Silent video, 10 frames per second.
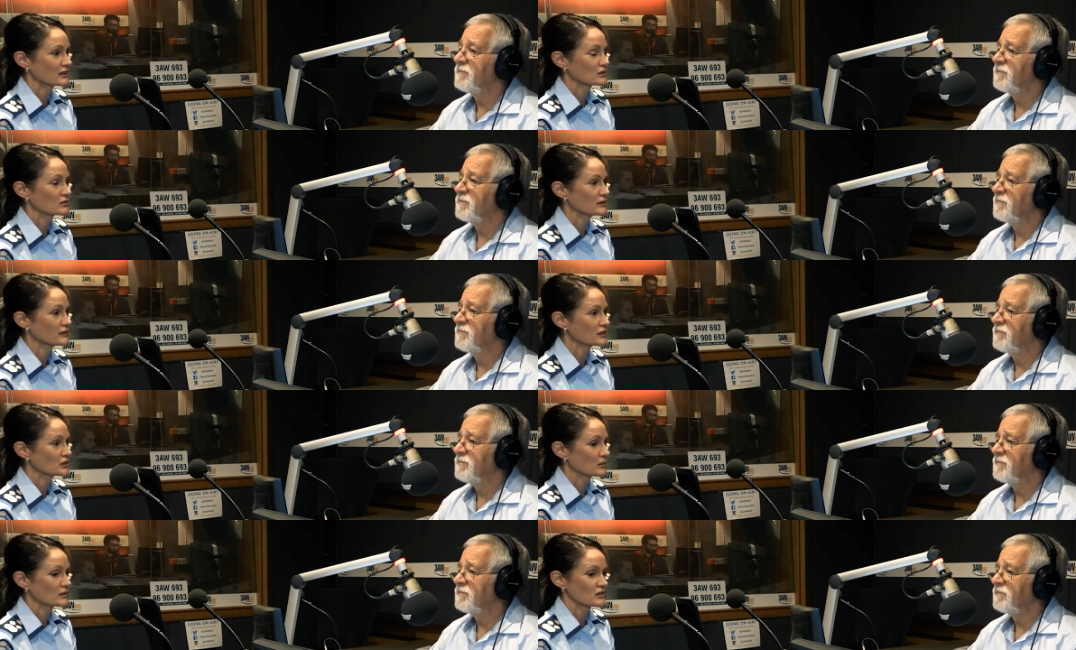Speaker 1: a terrific
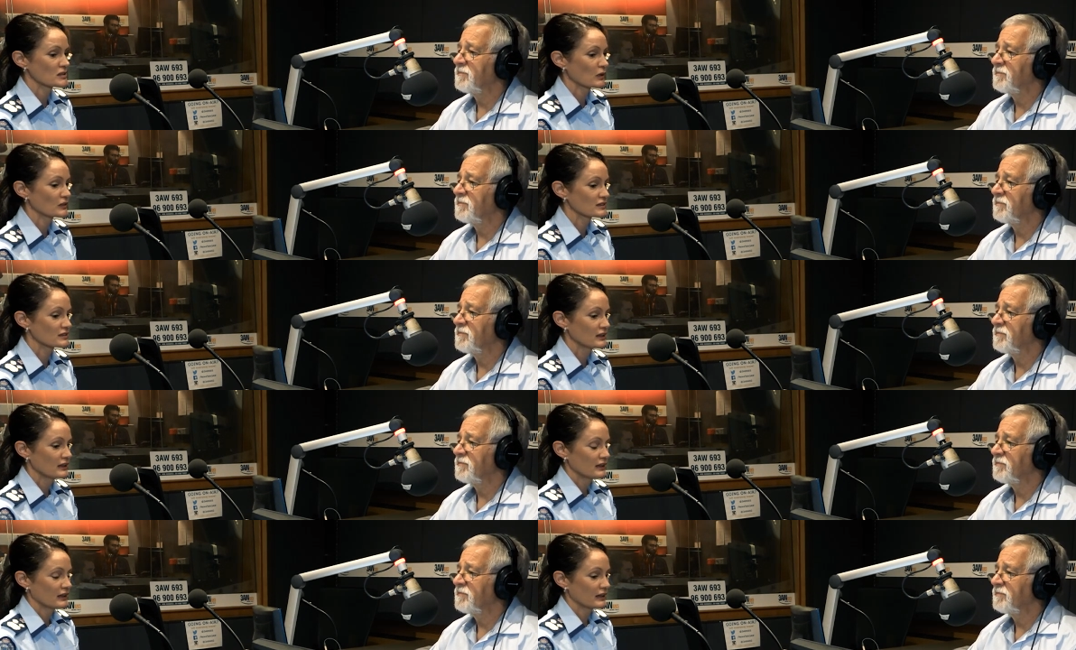job. The response
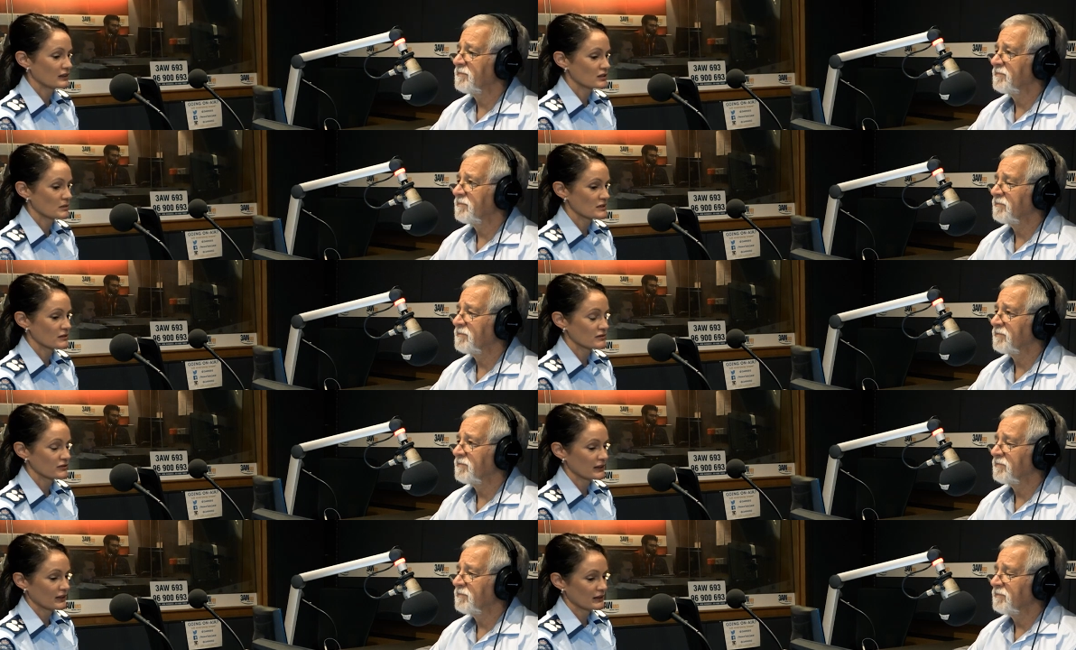uh, in terms
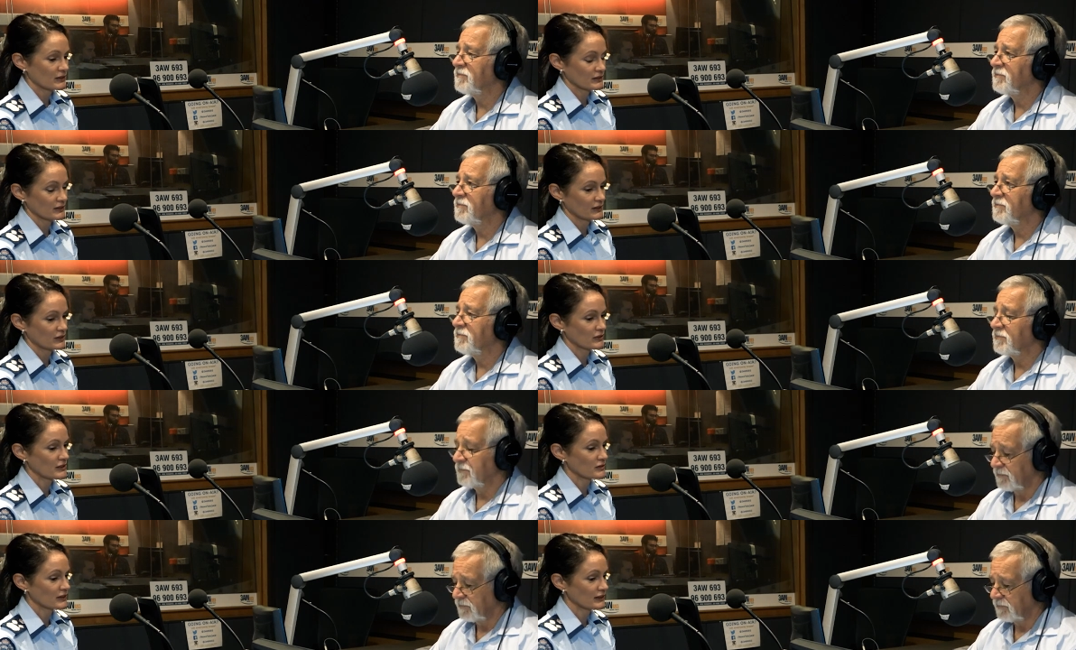of uh, you know
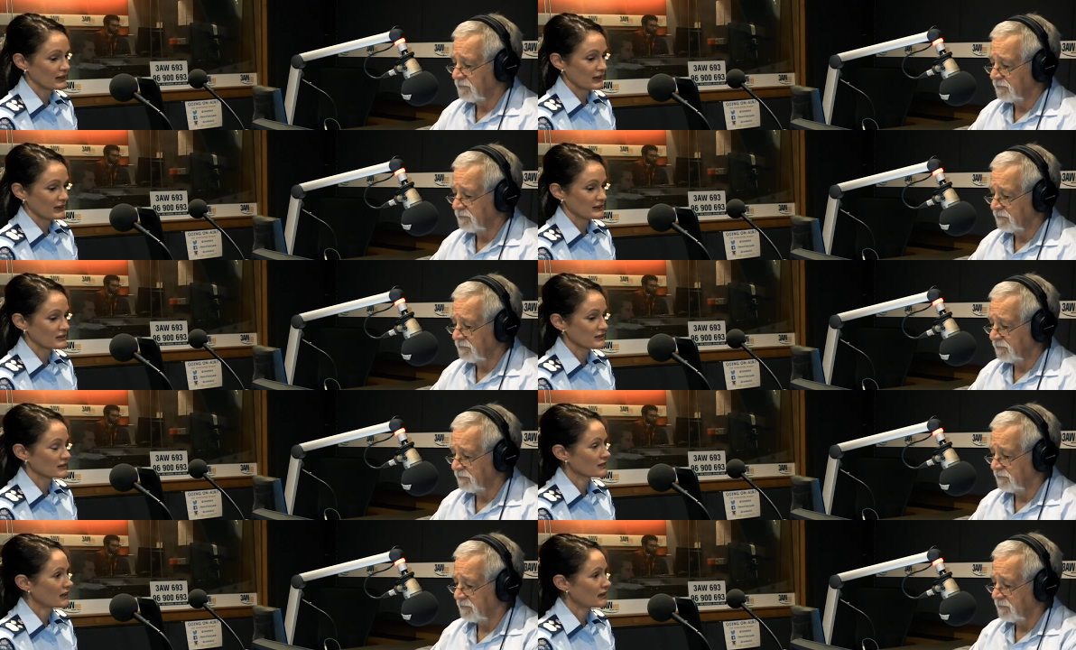rendering
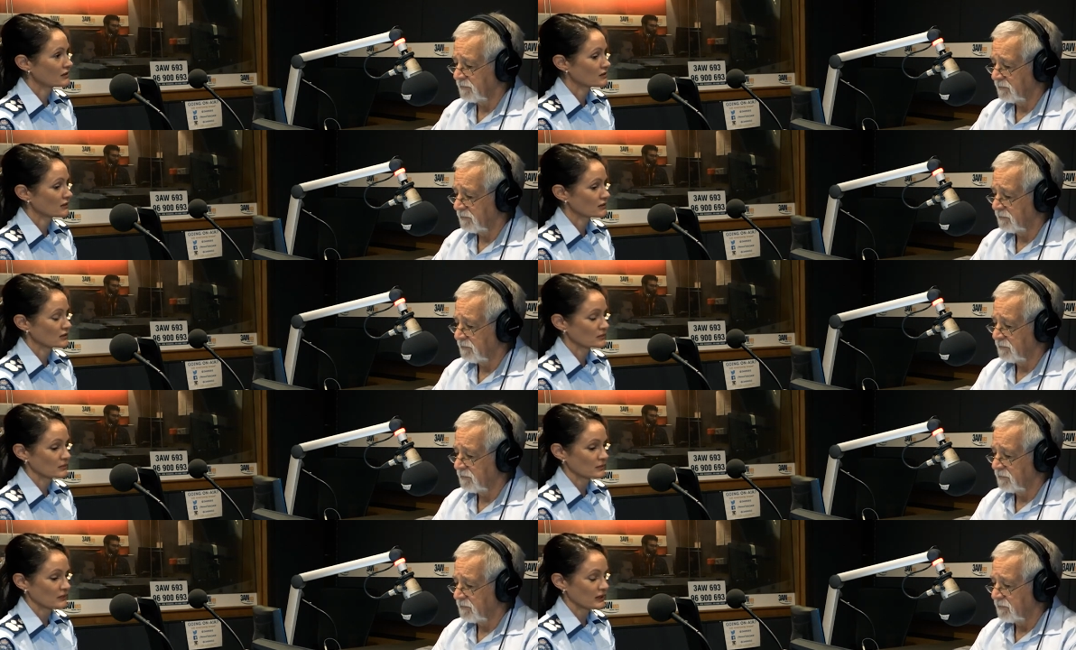assistance and aid to,
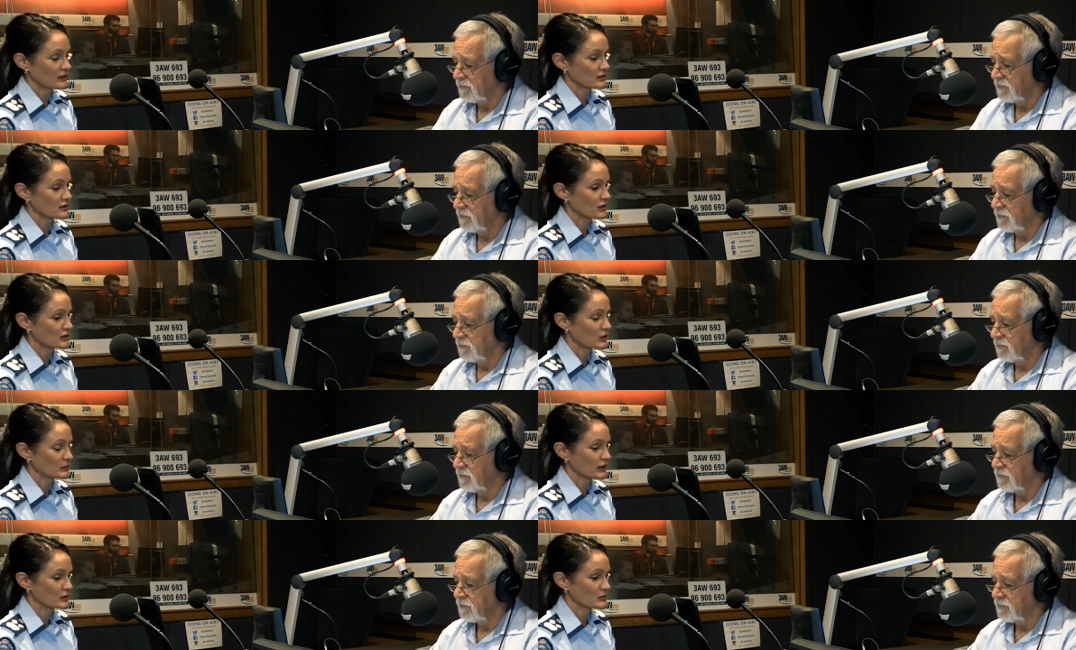to uh, Tony
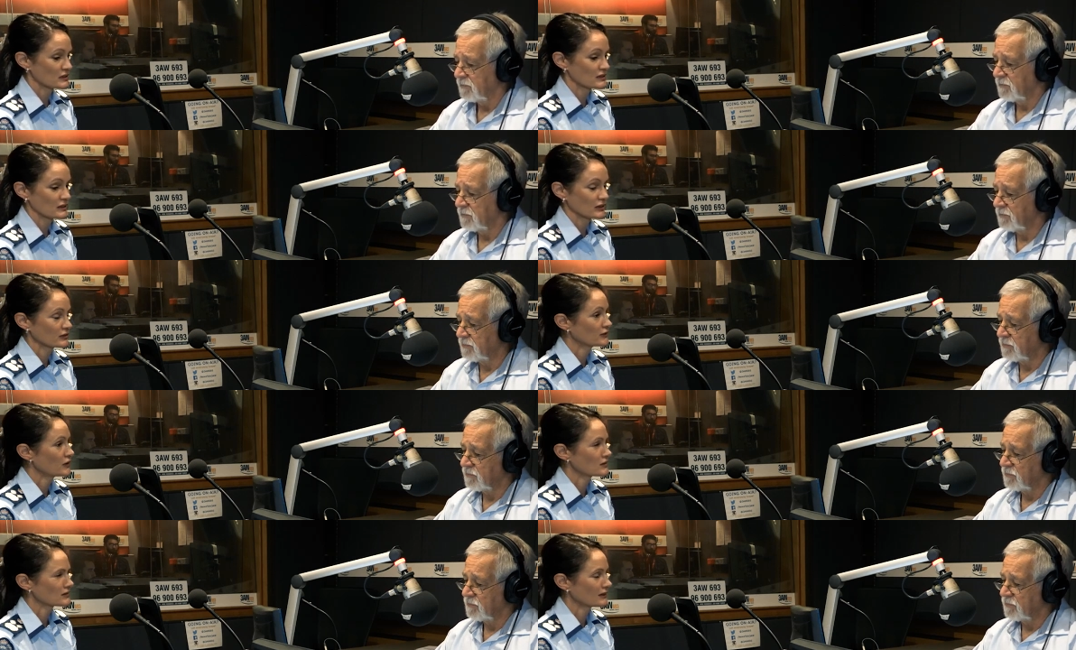Mokbel was you know
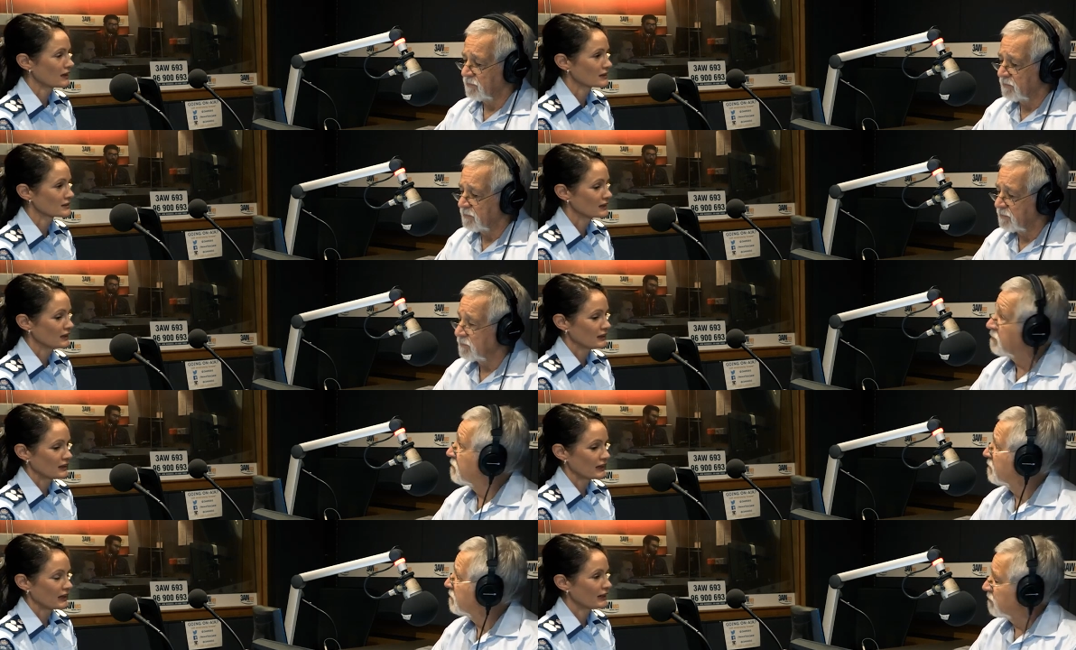first class,
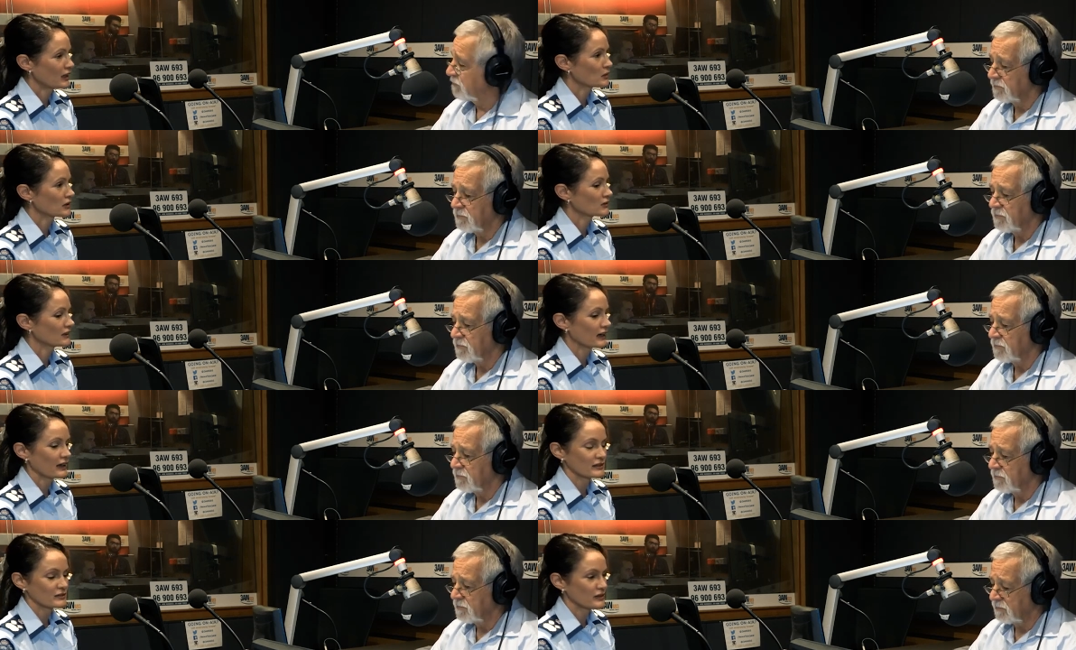uh, and they work really
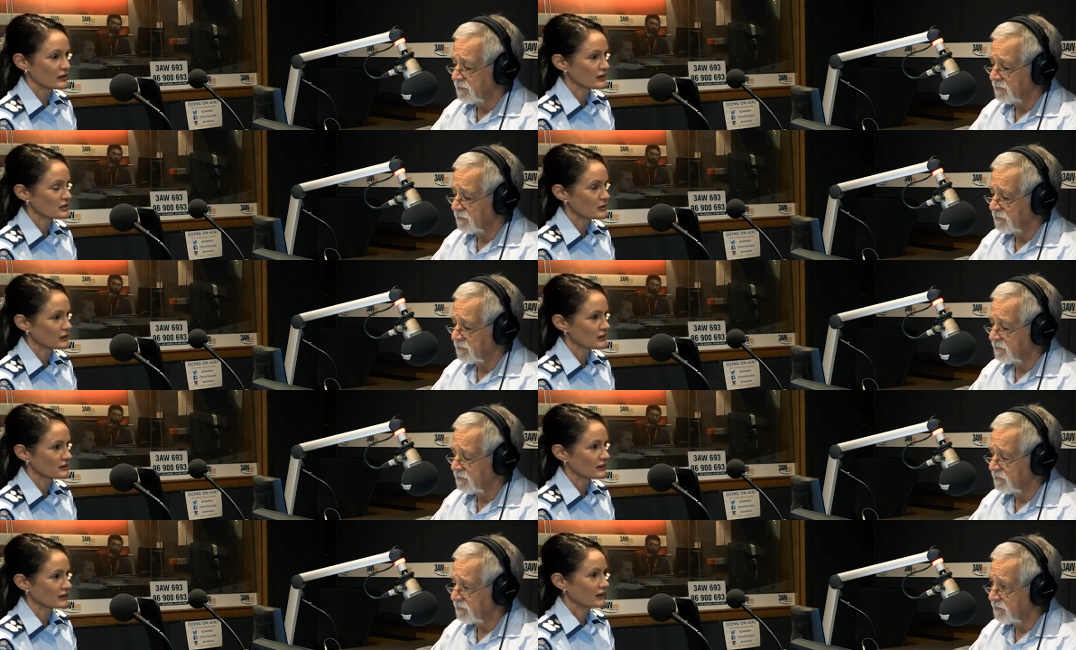hard and are very
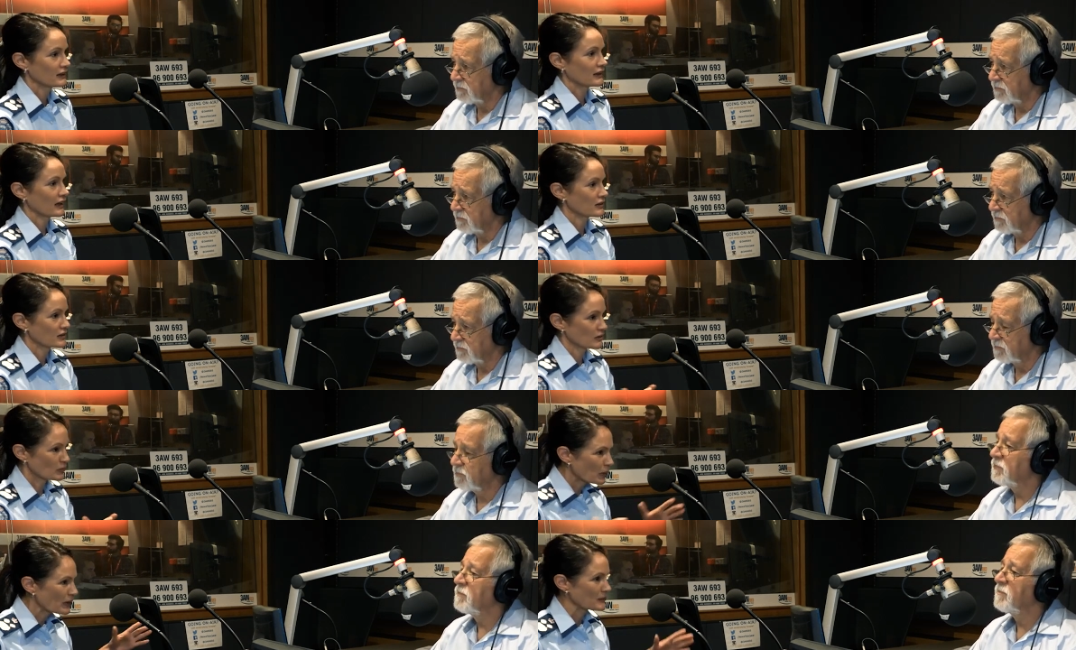experienced at that the
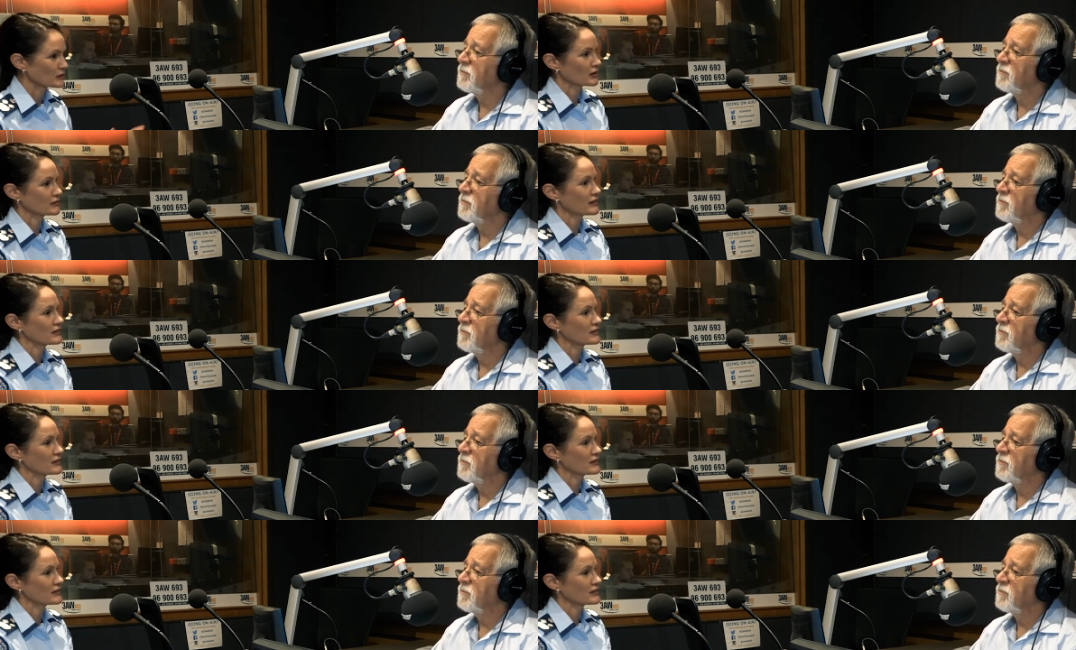mop up of